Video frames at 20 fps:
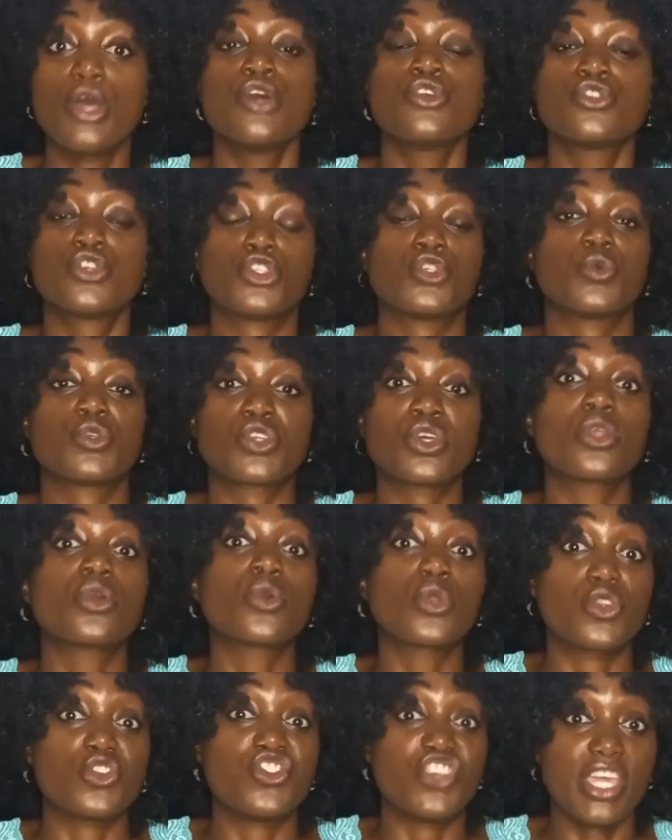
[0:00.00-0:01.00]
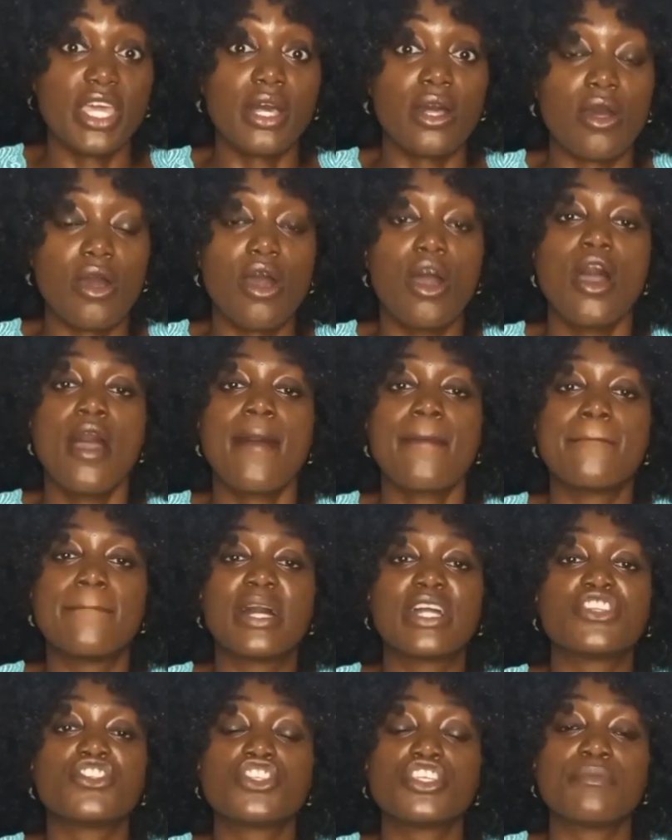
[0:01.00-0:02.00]
So she was going to go to jail,
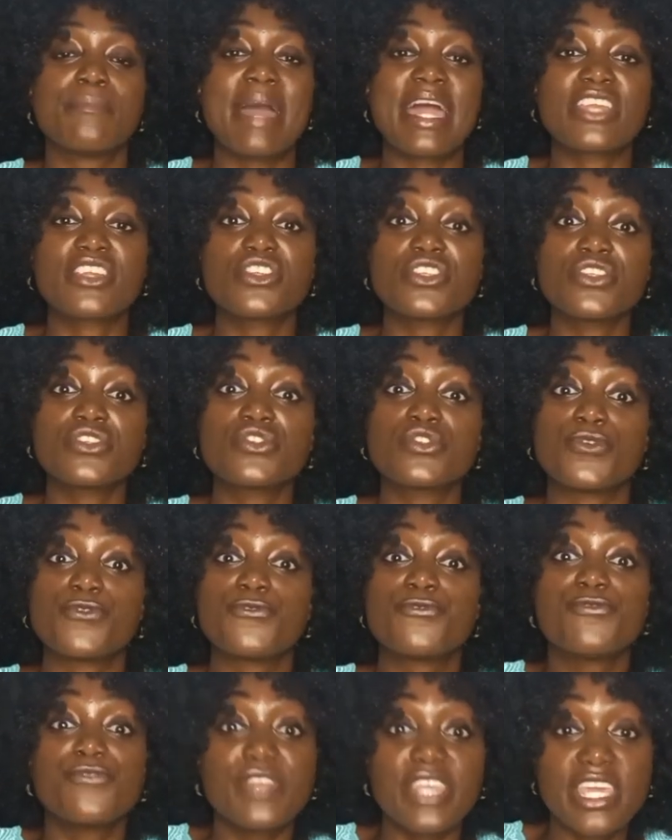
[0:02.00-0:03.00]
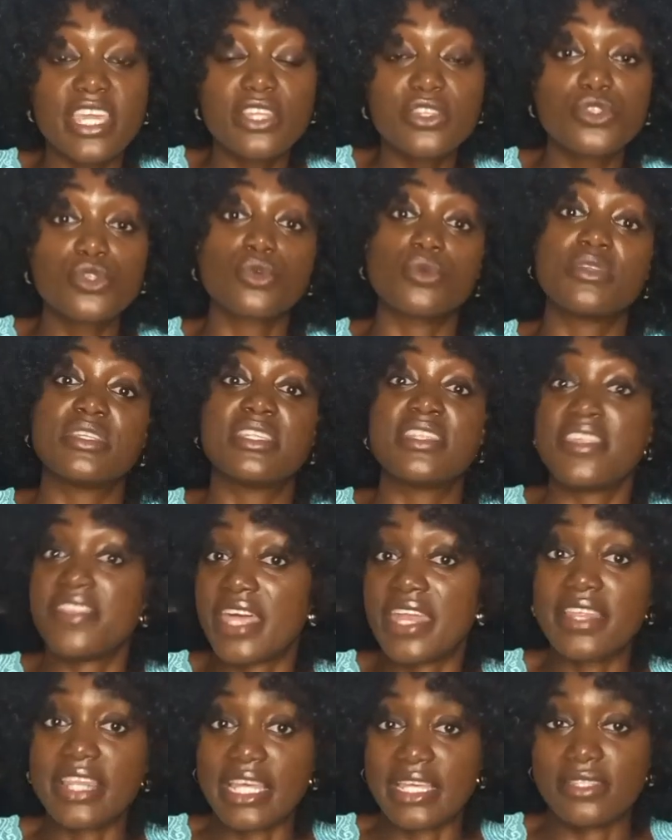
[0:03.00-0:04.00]
but she manages to flee to the
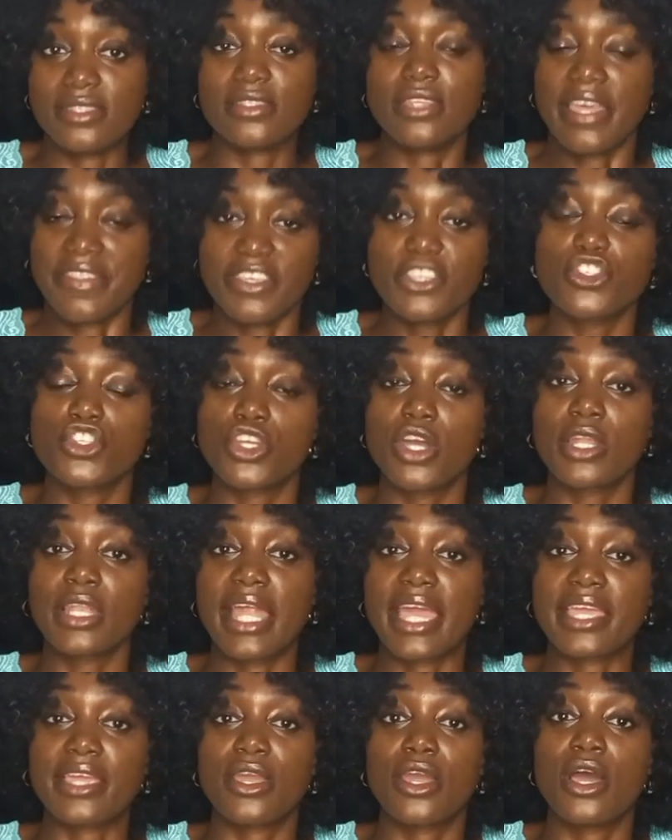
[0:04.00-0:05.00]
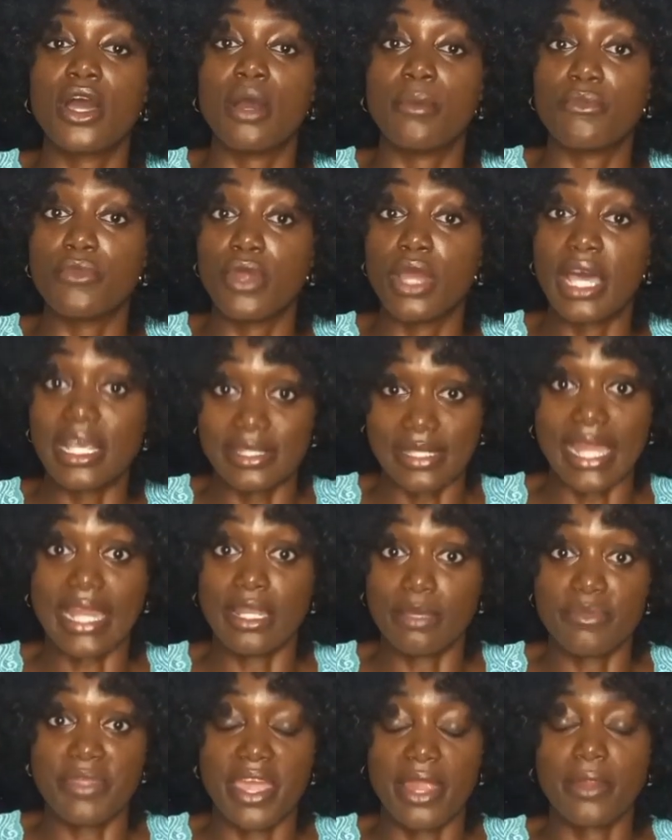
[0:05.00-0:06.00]
Netherlands. I think she got like um,
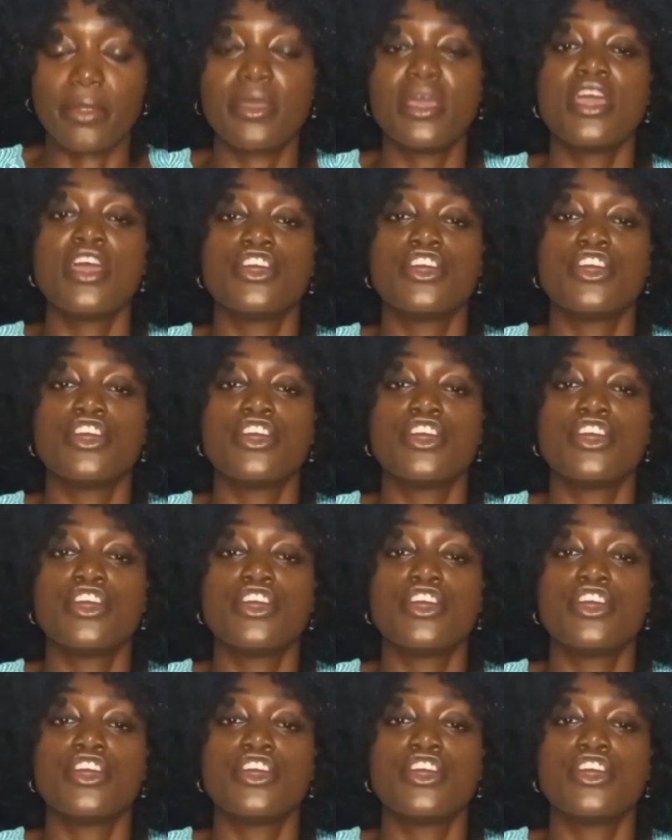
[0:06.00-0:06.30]
asylum there.